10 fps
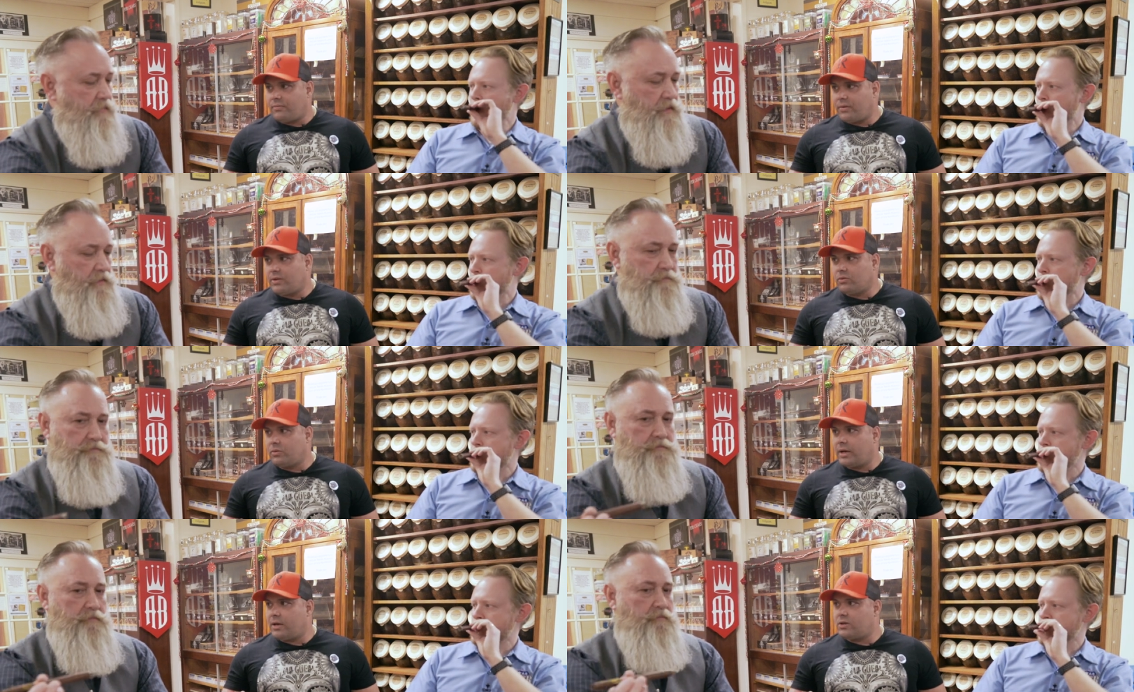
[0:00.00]
Speaker 1: 52
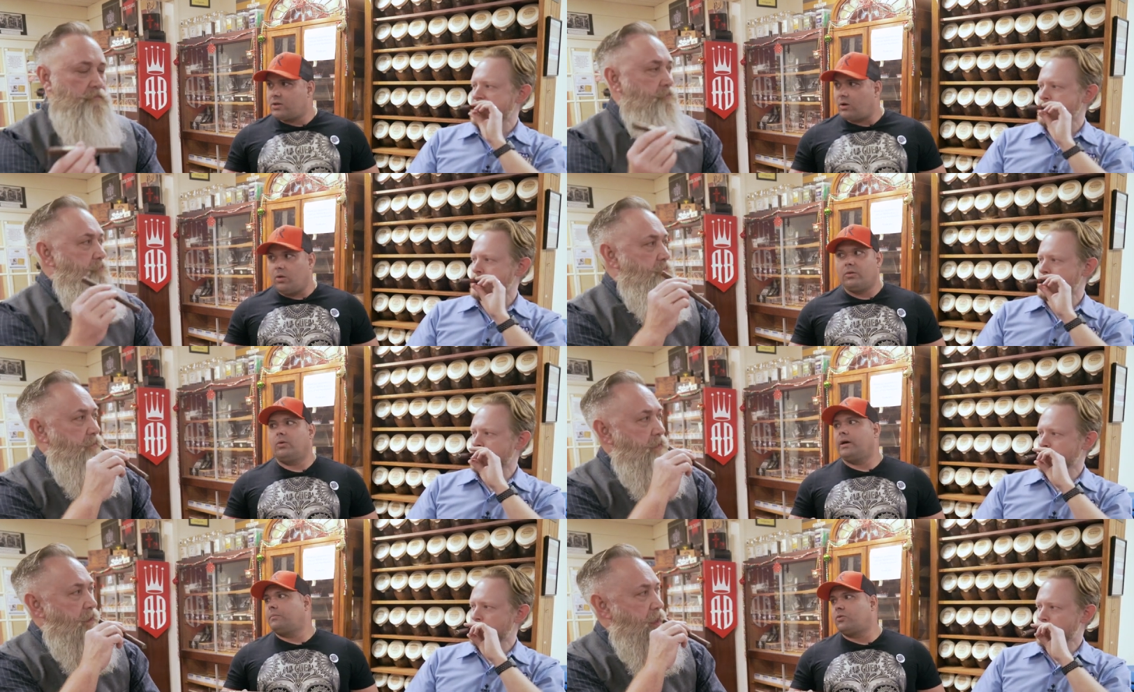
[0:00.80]
gauge all the
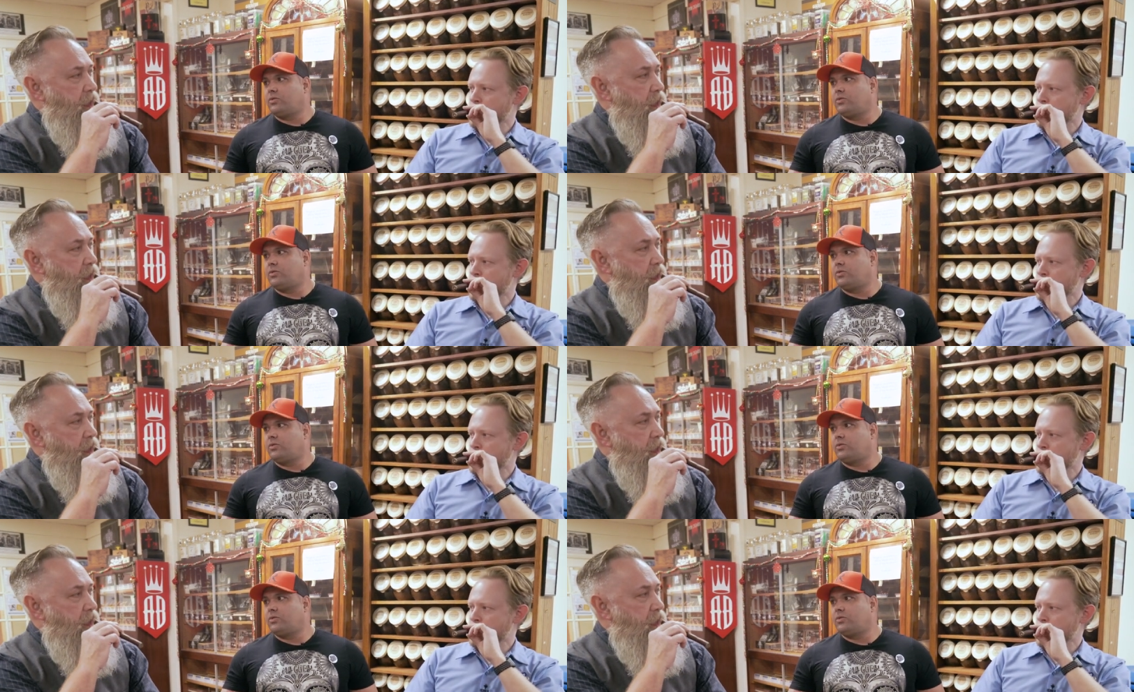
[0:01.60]
way up to